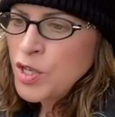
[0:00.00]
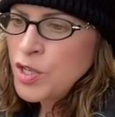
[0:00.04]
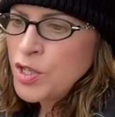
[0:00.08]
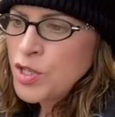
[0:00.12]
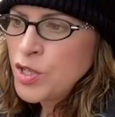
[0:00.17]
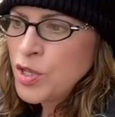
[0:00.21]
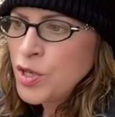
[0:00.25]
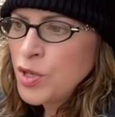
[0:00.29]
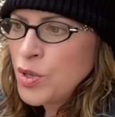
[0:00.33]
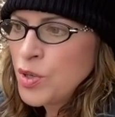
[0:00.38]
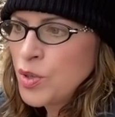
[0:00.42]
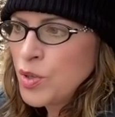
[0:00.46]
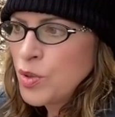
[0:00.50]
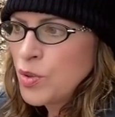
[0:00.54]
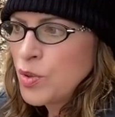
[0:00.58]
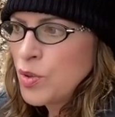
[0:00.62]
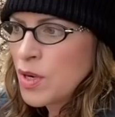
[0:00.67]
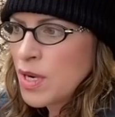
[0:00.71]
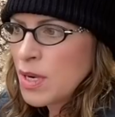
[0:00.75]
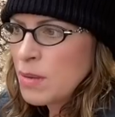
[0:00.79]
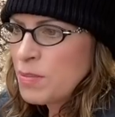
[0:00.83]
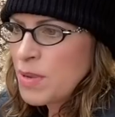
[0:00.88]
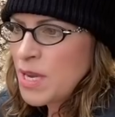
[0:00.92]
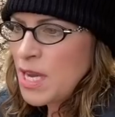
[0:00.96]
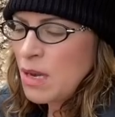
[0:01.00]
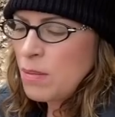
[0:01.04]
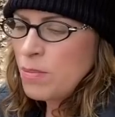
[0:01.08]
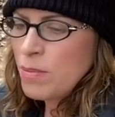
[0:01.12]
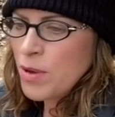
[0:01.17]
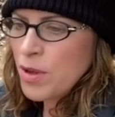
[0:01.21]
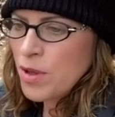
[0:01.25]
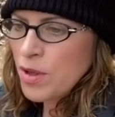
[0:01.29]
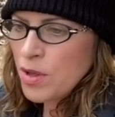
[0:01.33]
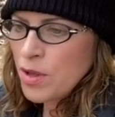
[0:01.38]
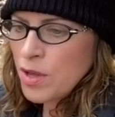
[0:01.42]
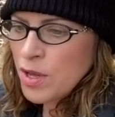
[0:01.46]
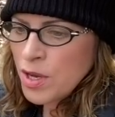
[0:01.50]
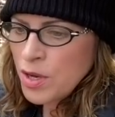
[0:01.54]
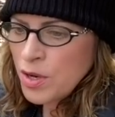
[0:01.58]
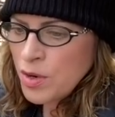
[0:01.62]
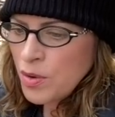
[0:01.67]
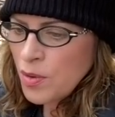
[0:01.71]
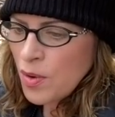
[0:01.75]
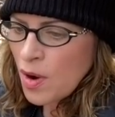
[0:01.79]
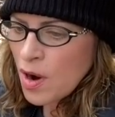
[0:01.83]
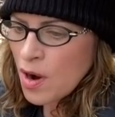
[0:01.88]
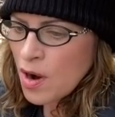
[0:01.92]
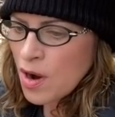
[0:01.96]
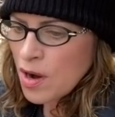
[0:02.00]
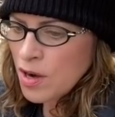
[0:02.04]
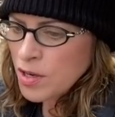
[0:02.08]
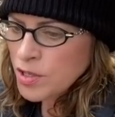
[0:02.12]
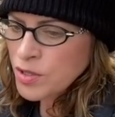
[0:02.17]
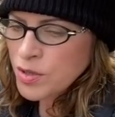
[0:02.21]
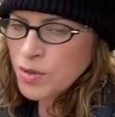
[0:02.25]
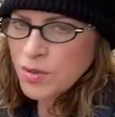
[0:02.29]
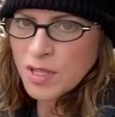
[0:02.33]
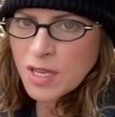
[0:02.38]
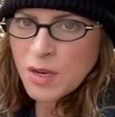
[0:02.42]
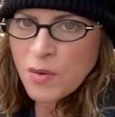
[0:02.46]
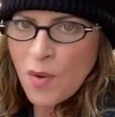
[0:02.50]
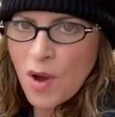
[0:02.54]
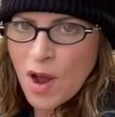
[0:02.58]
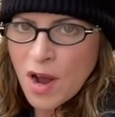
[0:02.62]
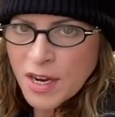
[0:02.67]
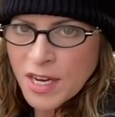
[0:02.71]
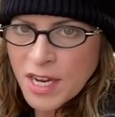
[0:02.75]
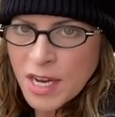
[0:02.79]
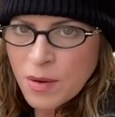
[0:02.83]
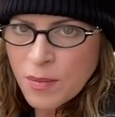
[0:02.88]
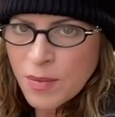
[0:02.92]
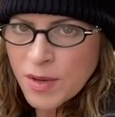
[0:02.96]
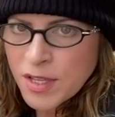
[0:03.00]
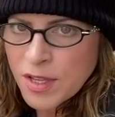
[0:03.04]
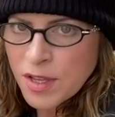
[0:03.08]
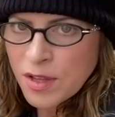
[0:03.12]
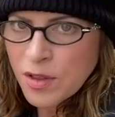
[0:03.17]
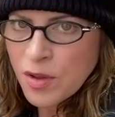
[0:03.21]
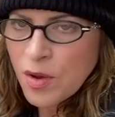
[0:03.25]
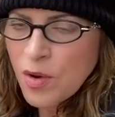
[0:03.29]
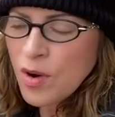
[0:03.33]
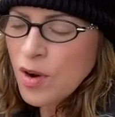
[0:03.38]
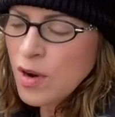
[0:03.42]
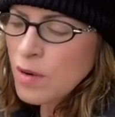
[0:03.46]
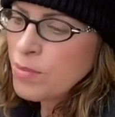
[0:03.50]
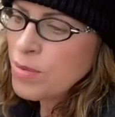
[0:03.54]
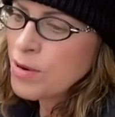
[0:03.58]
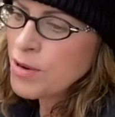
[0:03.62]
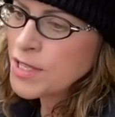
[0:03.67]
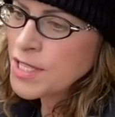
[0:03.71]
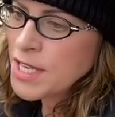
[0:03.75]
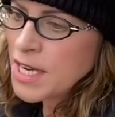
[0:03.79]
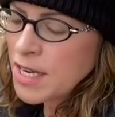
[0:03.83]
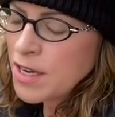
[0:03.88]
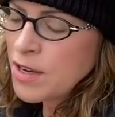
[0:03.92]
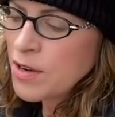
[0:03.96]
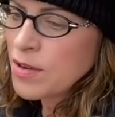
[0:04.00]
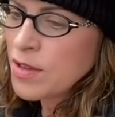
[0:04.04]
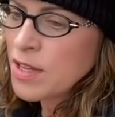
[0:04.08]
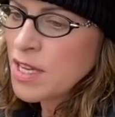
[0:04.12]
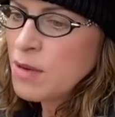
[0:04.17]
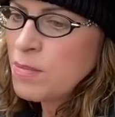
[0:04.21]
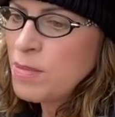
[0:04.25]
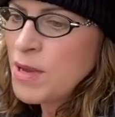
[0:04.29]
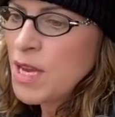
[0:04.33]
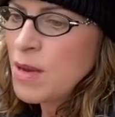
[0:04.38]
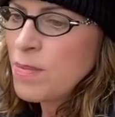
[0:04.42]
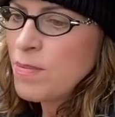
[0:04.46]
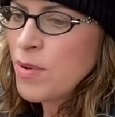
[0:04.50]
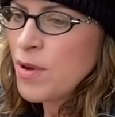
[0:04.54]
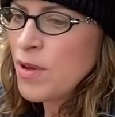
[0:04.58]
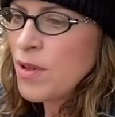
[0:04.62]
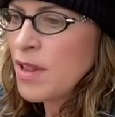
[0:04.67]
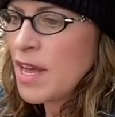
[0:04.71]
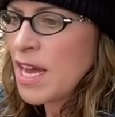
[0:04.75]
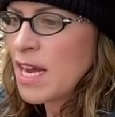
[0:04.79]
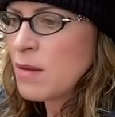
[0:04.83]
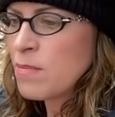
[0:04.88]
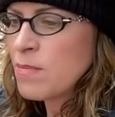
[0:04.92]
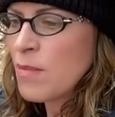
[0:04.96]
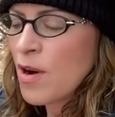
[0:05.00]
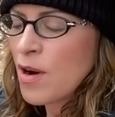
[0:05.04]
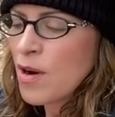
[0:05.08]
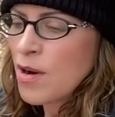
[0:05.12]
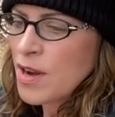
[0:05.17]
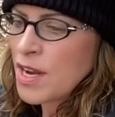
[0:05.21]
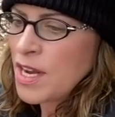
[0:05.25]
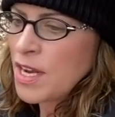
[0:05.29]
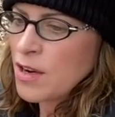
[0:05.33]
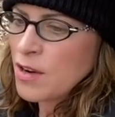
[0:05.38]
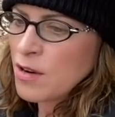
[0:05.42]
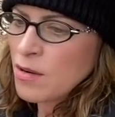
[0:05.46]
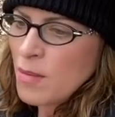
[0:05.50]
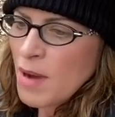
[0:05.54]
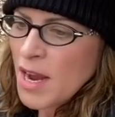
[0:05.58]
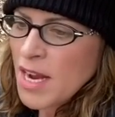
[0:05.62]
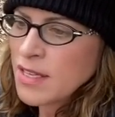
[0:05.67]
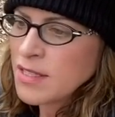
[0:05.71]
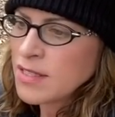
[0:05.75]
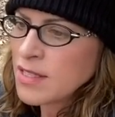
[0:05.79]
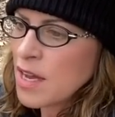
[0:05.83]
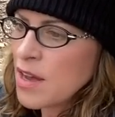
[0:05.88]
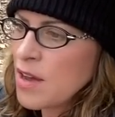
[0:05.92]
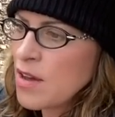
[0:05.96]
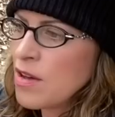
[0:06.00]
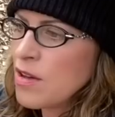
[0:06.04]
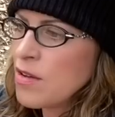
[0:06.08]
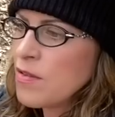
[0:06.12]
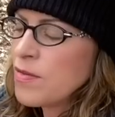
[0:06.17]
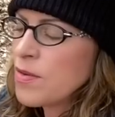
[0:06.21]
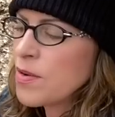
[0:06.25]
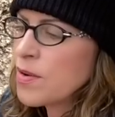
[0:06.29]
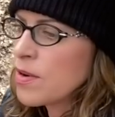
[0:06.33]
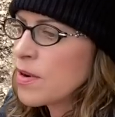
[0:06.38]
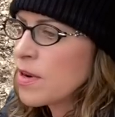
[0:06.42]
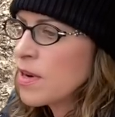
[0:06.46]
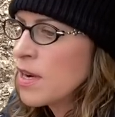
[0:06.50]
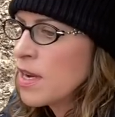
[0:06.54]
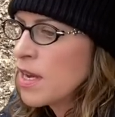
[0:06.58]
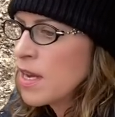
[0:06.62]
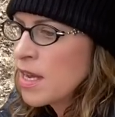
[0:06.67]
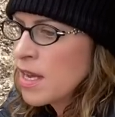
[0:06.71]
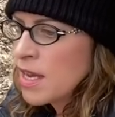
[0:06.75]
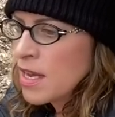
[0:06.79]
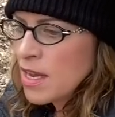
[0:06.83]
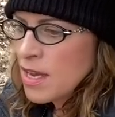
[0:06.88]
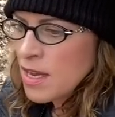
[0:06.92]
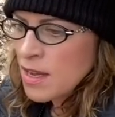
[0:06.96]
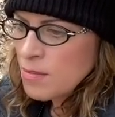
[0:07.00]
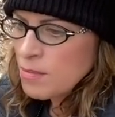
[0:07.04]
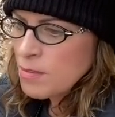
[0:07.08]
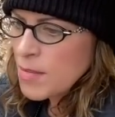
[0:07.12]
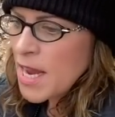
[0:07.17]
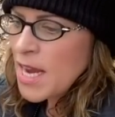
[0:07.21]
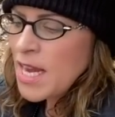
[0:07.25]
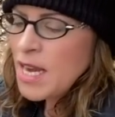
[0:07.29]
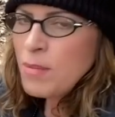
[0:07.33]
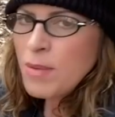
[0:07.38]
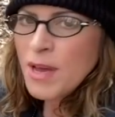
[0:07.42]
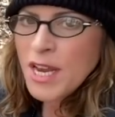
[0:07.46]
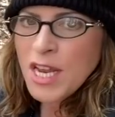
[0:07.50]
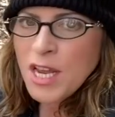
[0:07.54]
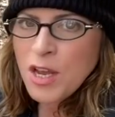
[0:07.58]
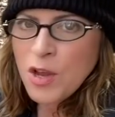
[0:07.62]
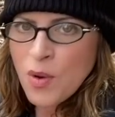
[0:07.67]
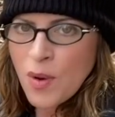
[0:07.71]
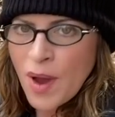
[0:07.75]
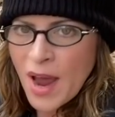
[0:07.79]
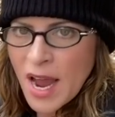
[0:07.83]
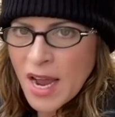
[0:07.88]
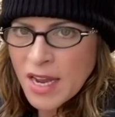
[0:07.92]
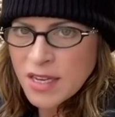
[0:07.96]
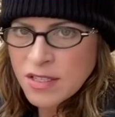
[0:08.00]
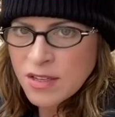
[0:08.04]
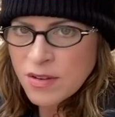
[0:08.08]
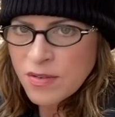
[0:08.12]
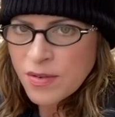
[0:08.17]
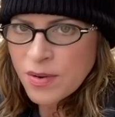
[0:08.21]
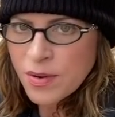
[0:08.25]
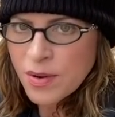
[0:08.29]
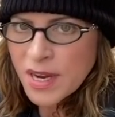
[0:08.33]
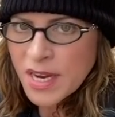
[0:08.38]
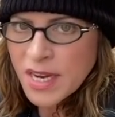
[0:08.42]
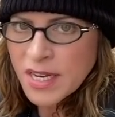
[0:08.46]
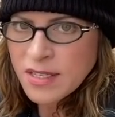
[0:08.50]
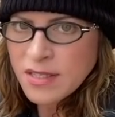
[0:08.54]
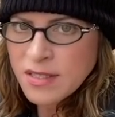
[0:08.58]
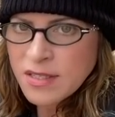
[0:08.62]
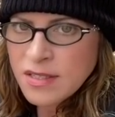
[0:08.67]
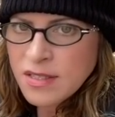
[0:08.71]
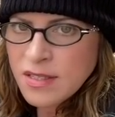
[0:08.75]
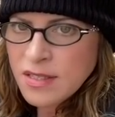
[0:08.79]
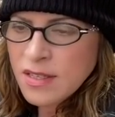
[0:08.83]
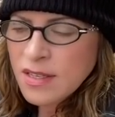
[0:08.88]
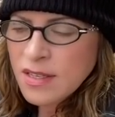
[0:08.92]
to people who are truly walking with the Lord, particularly people like Marty or myself or anybody who has a voice